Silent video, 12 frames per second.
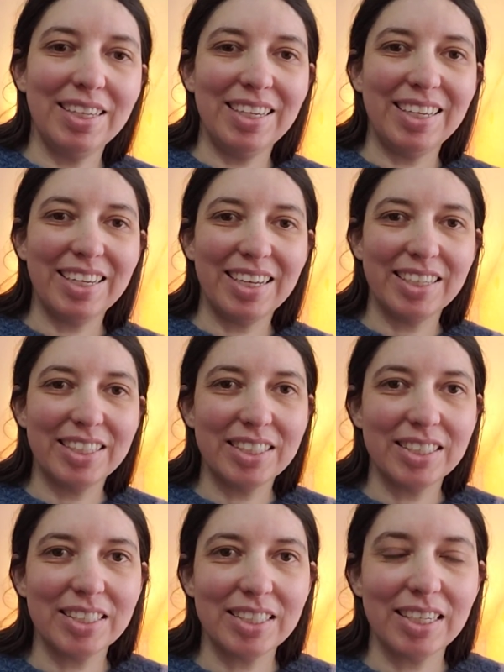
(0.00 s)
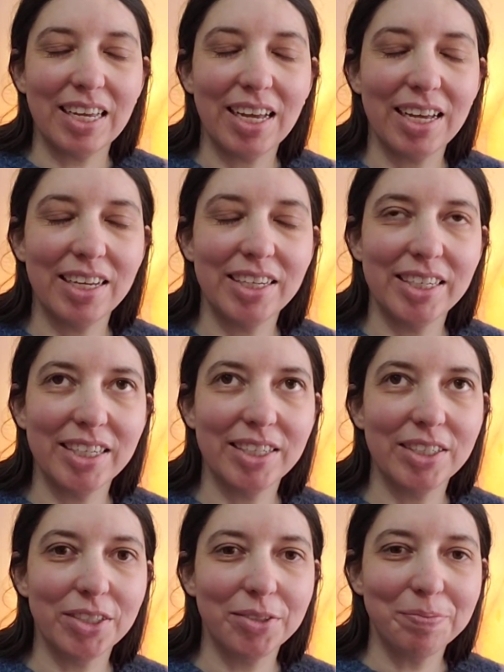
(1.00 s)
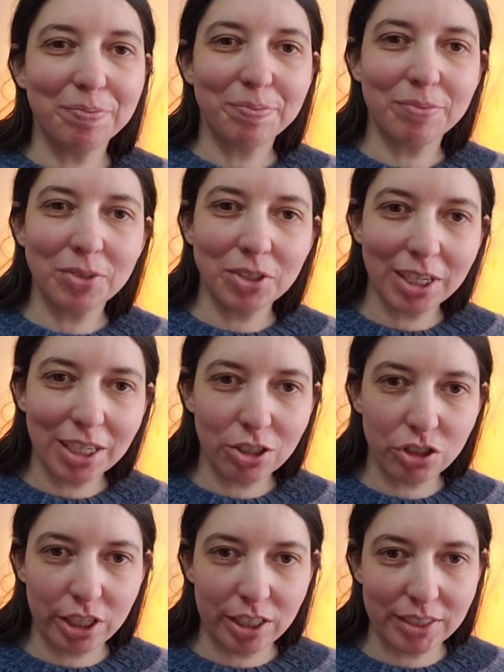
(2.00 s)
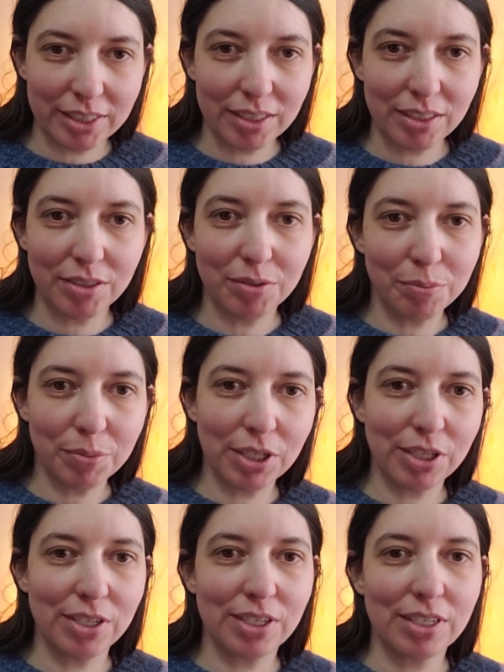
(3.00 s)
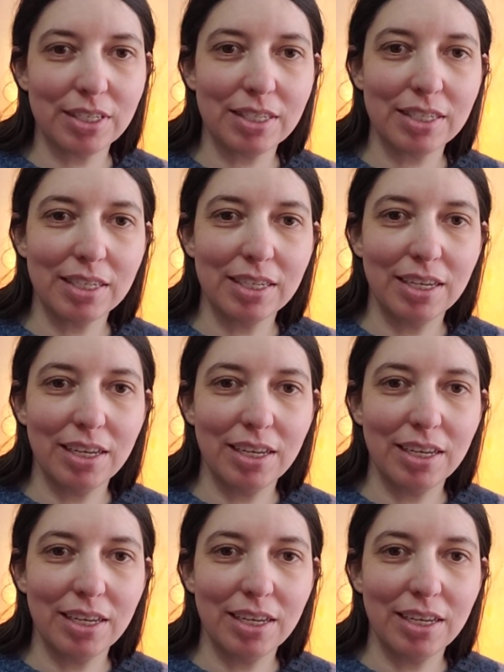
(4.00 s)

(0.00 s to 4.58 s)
Hey guys, I thought I'd share this because